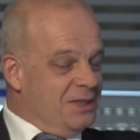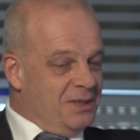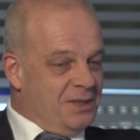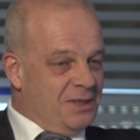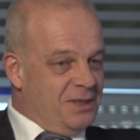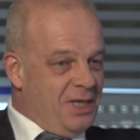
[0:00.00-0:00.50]

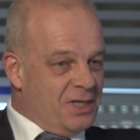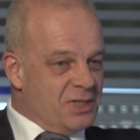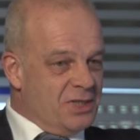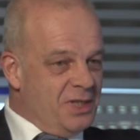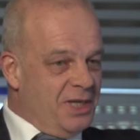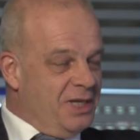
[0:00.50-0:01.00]

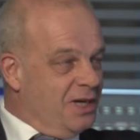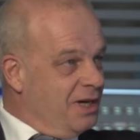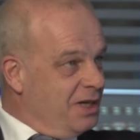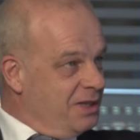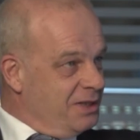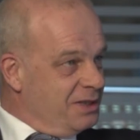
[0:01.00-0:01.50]
Yesterday,
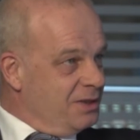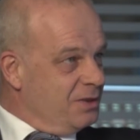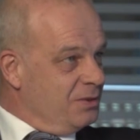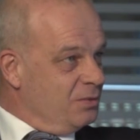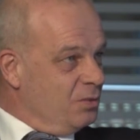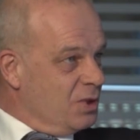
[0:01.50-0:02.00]
I
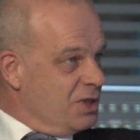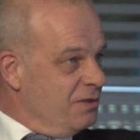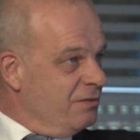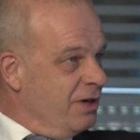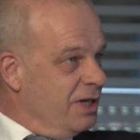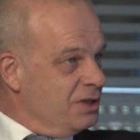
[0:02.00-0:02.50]
was
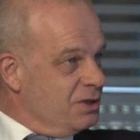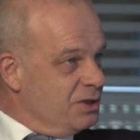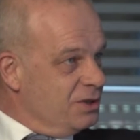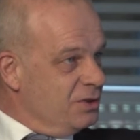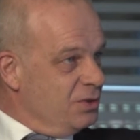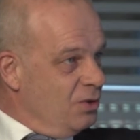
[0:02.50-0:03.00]
invited
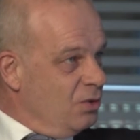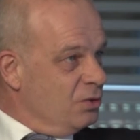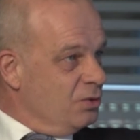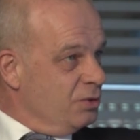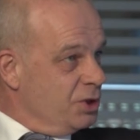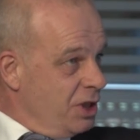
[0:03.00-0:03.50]
to go
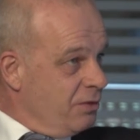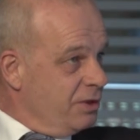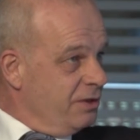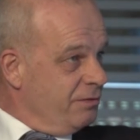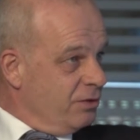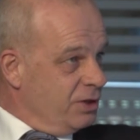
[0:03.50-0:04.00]
to a
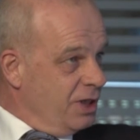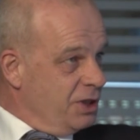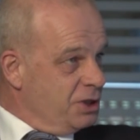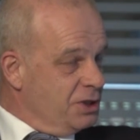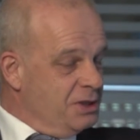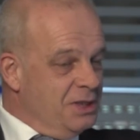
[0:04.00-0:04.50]
charity
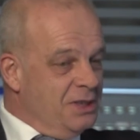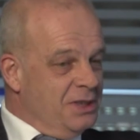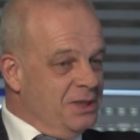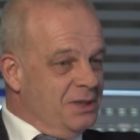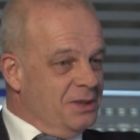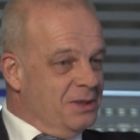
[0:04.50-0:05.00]
foundation
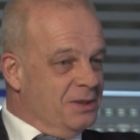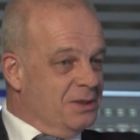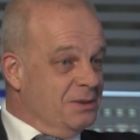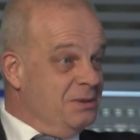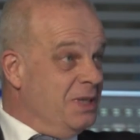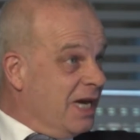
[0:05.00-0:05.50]

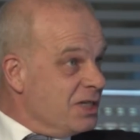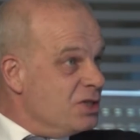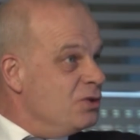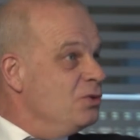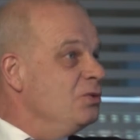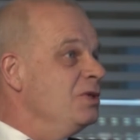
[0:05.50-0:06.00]

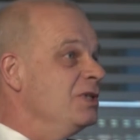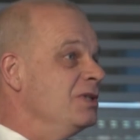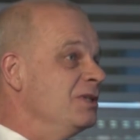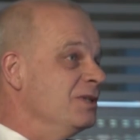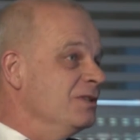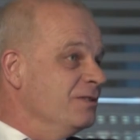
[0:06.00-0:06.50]
next to
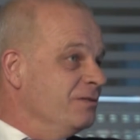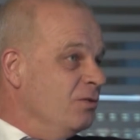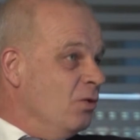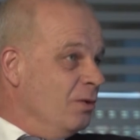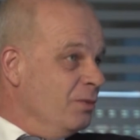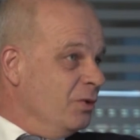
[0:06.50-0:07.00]
the
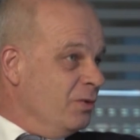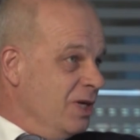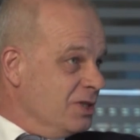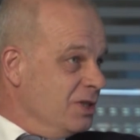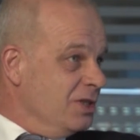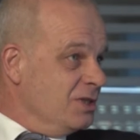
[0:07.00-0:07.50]
former
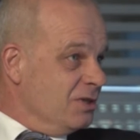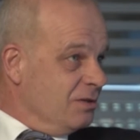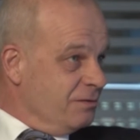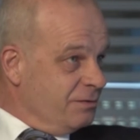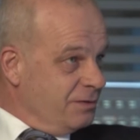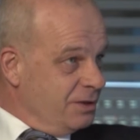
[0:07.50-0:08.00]
residence
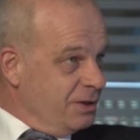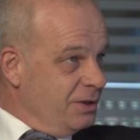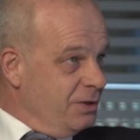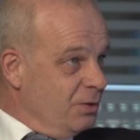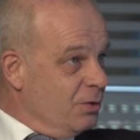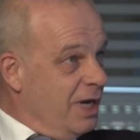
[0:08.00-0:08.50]
of
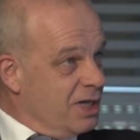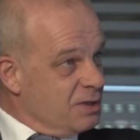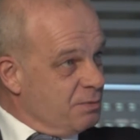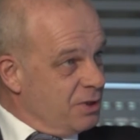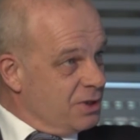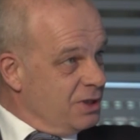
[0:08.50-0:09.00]
your
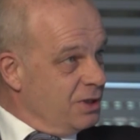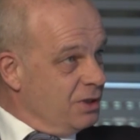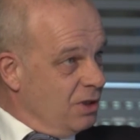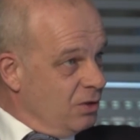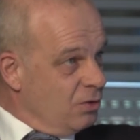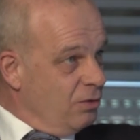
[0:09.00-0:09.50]
ex-president
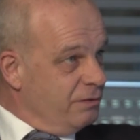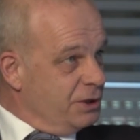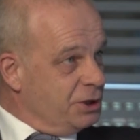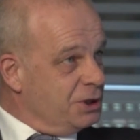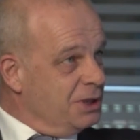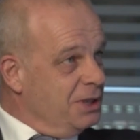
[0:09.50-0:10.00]
Yanukovych.